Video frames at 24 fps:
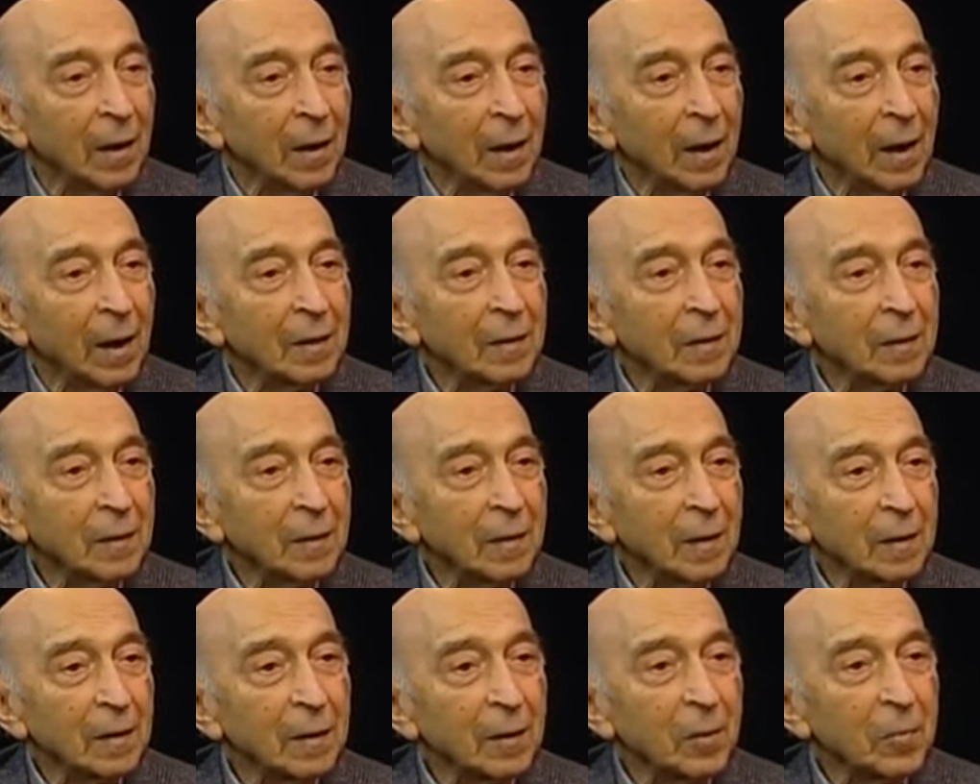I did
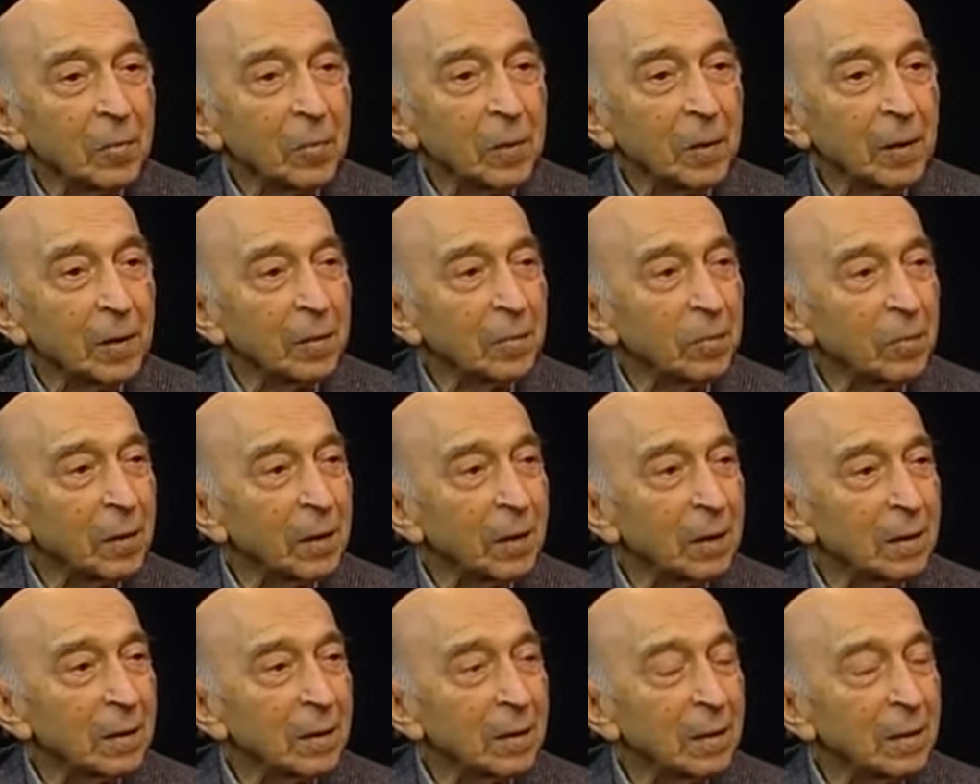not complete
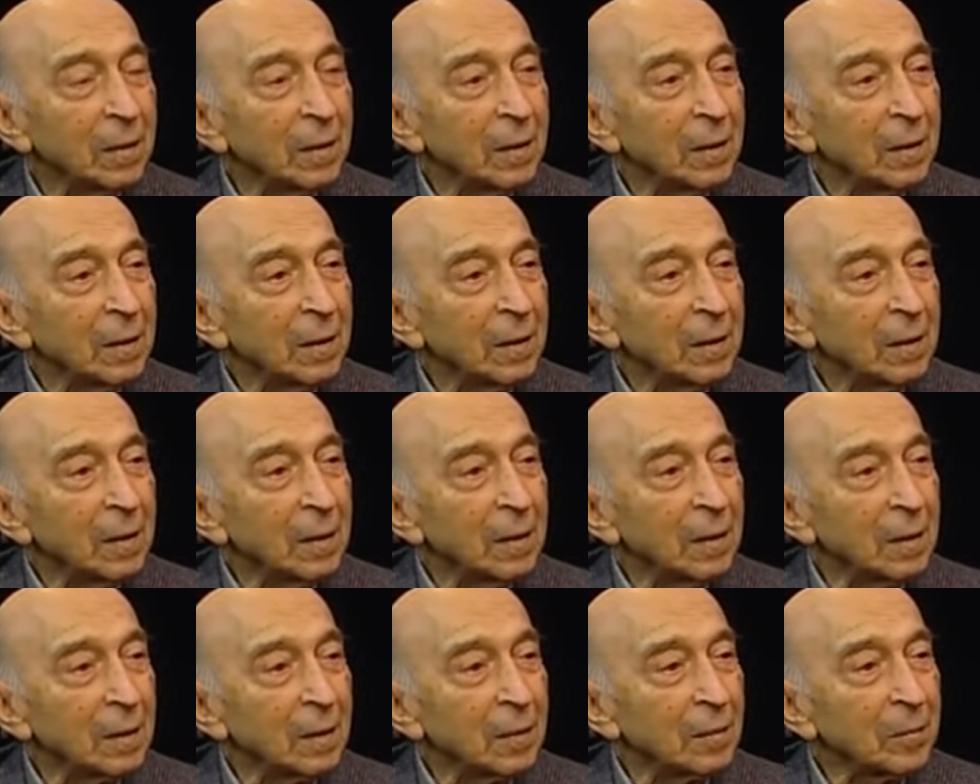my,
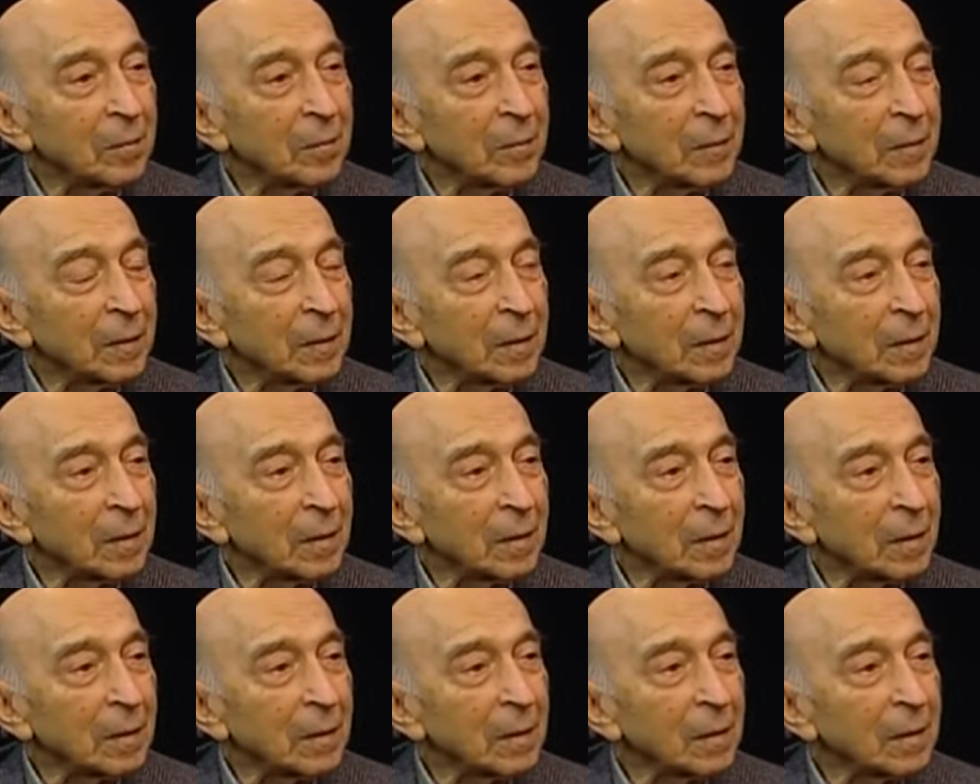
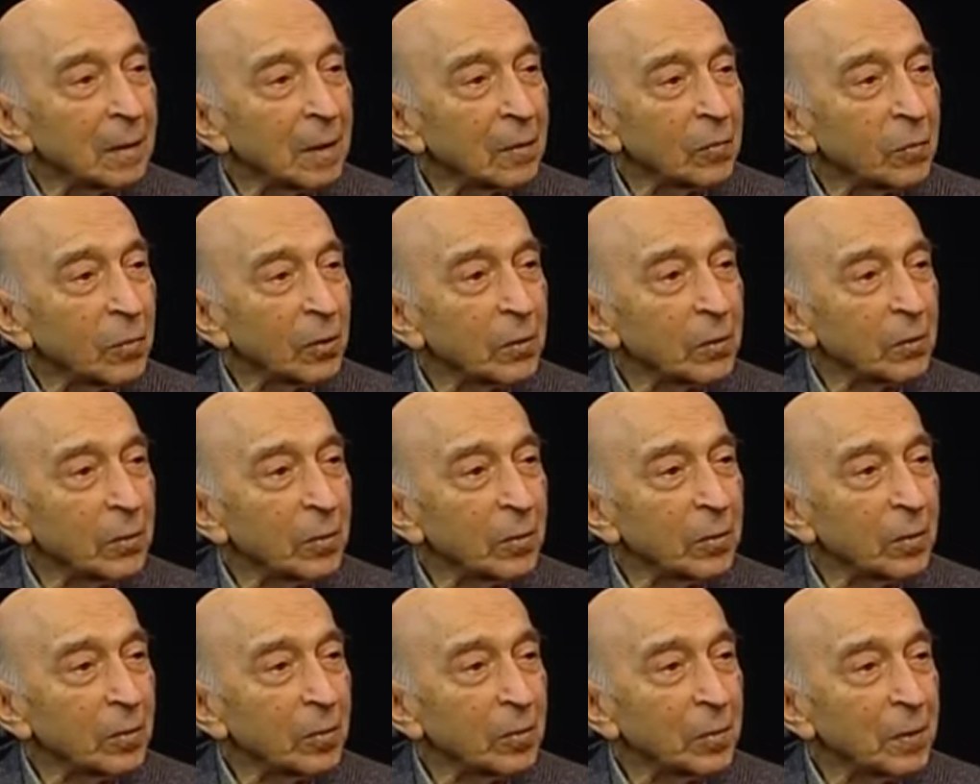I did not work
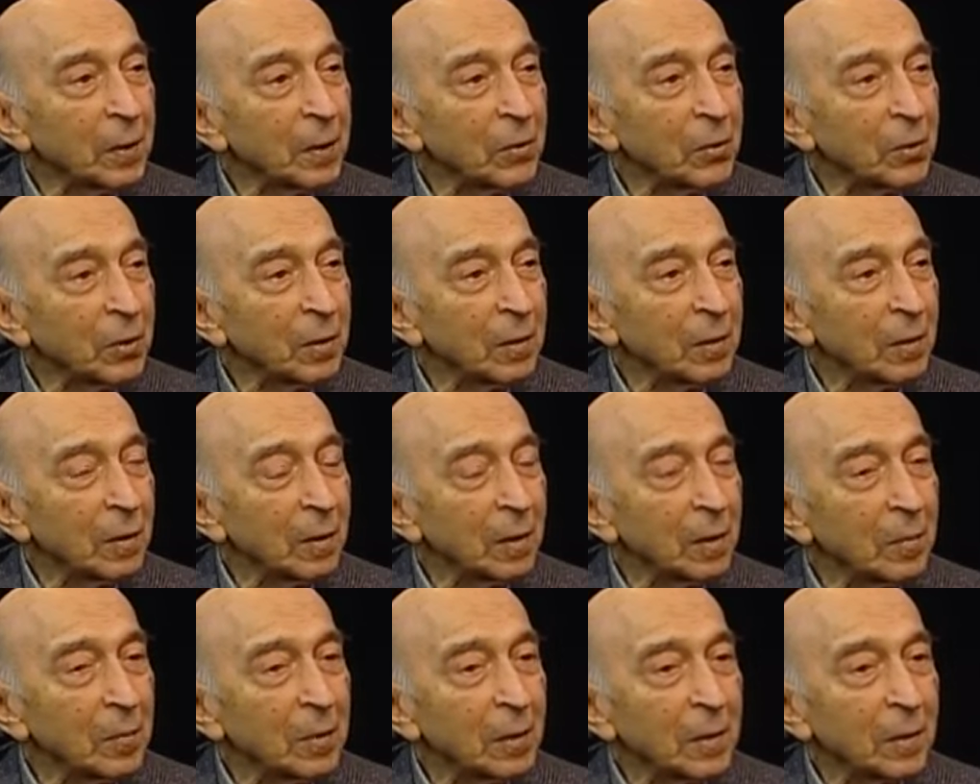toward a PhD
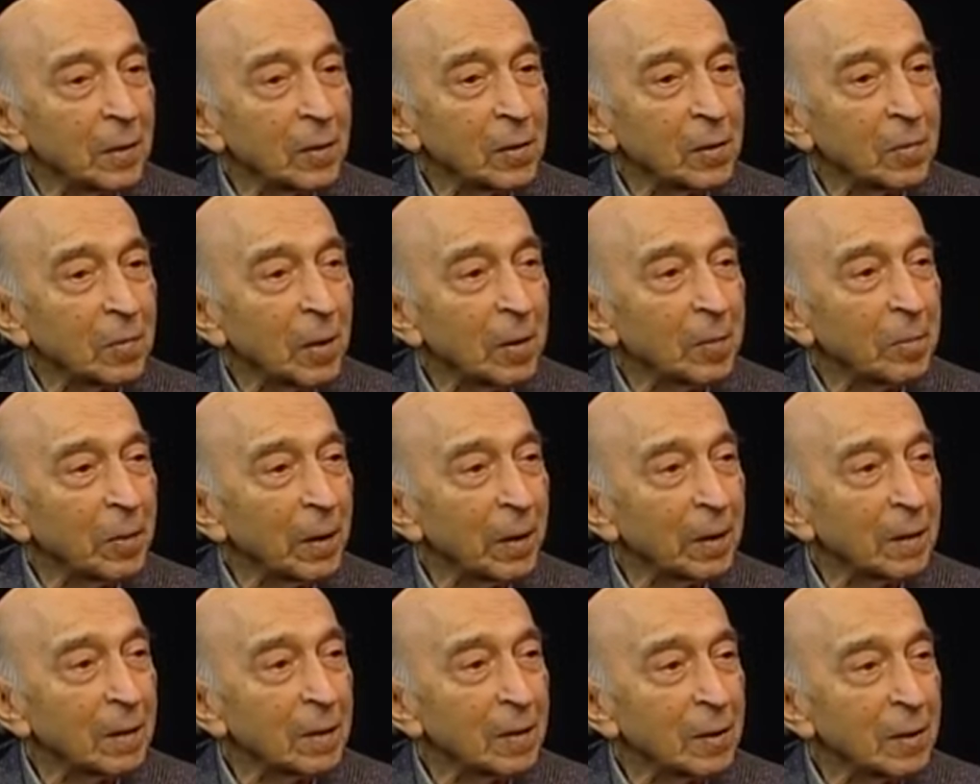degree because my
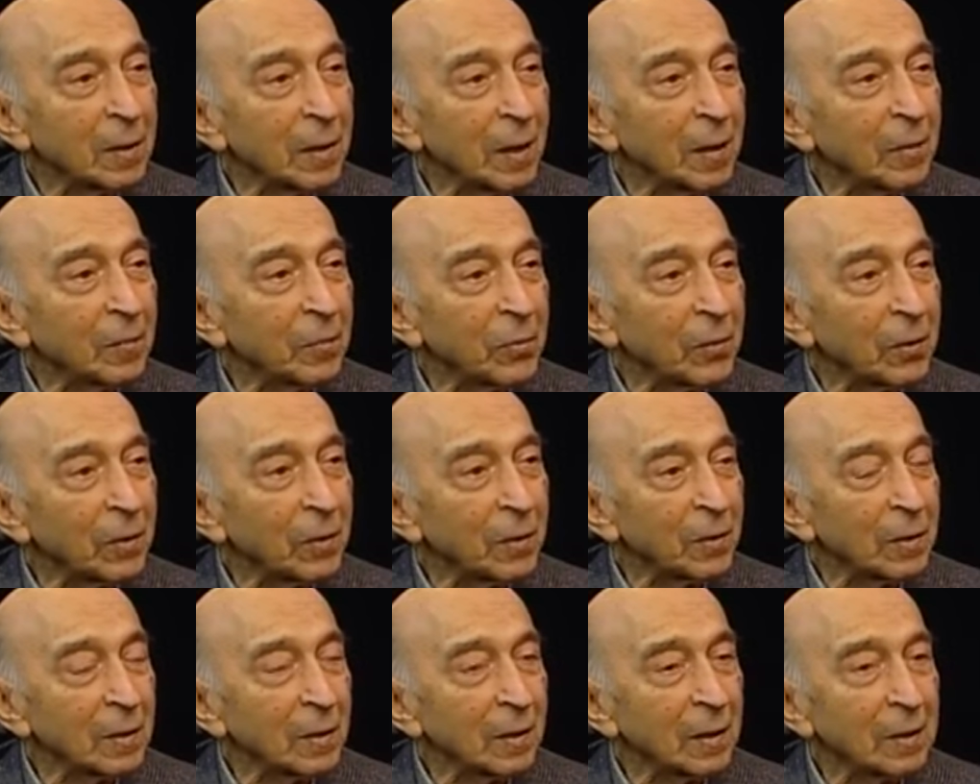parents came
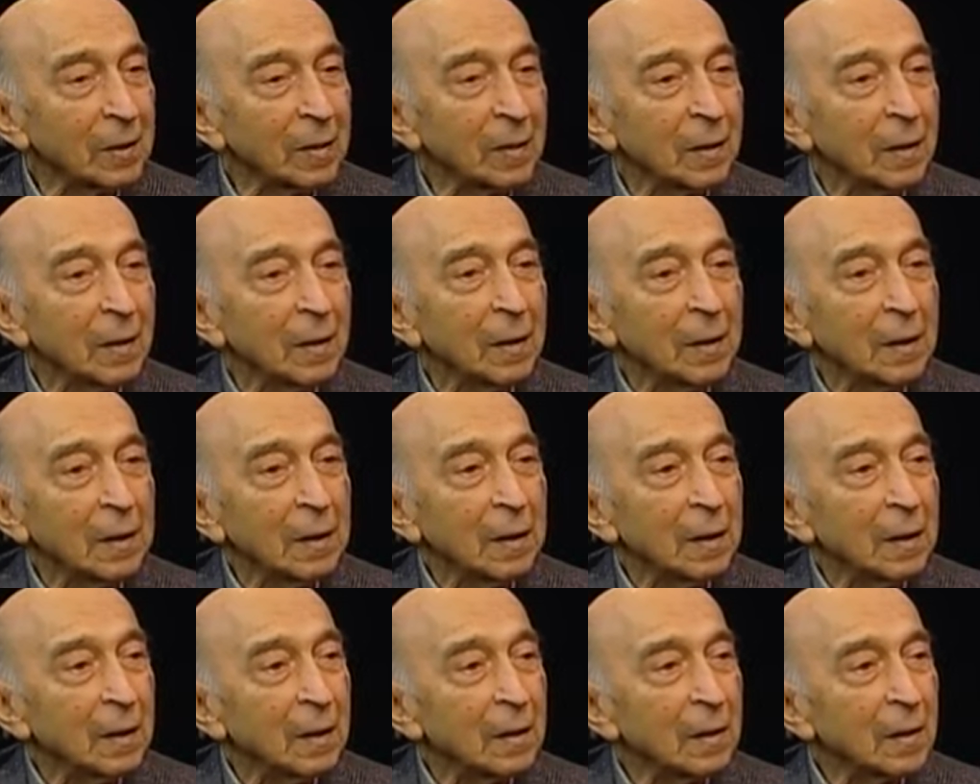46,
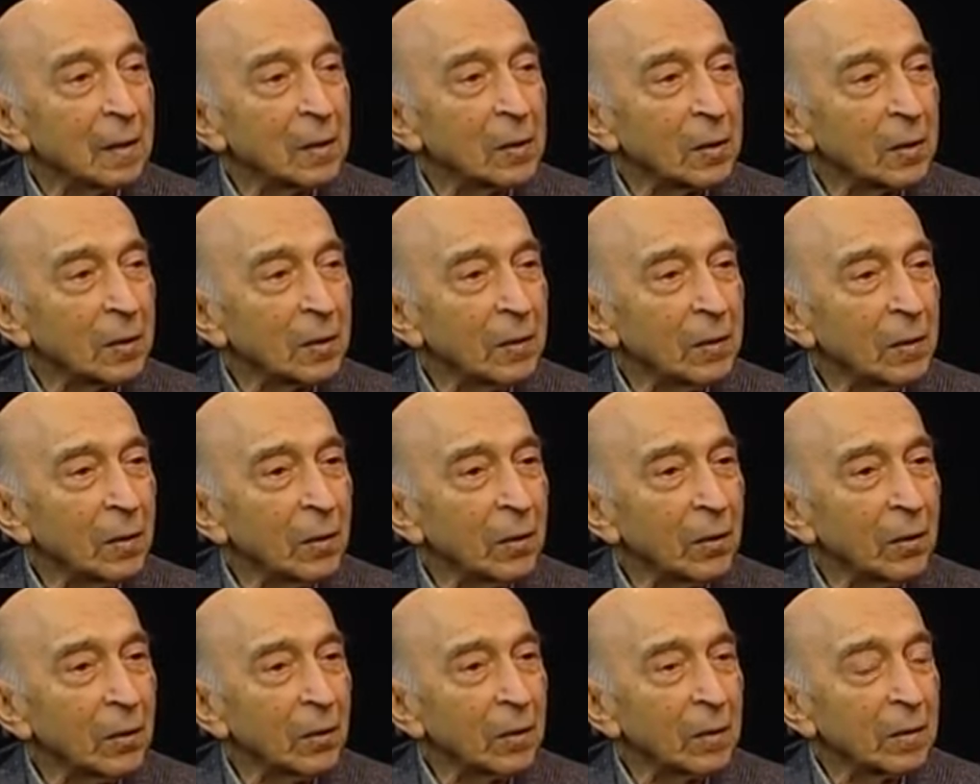they sold New
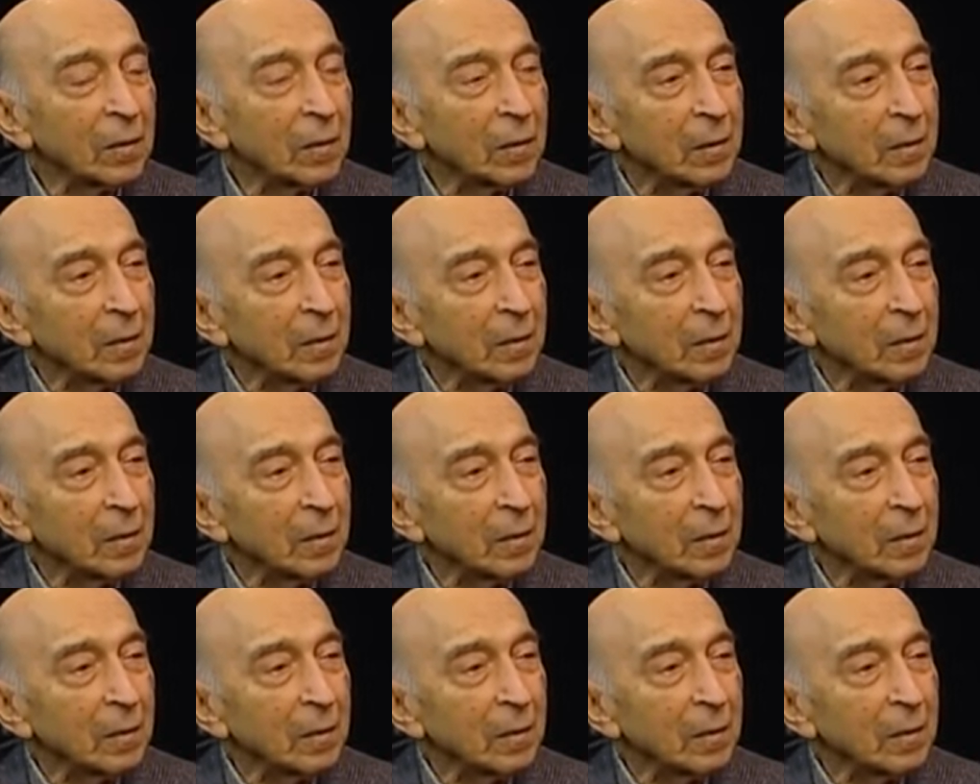York.